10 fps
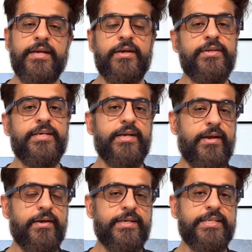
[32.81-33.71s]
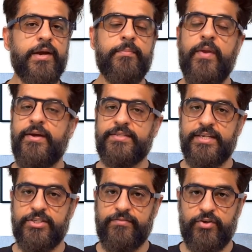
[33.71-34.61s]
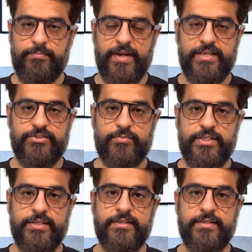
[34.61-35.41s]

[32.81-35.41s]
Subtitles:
Here is another example. Think of your past week.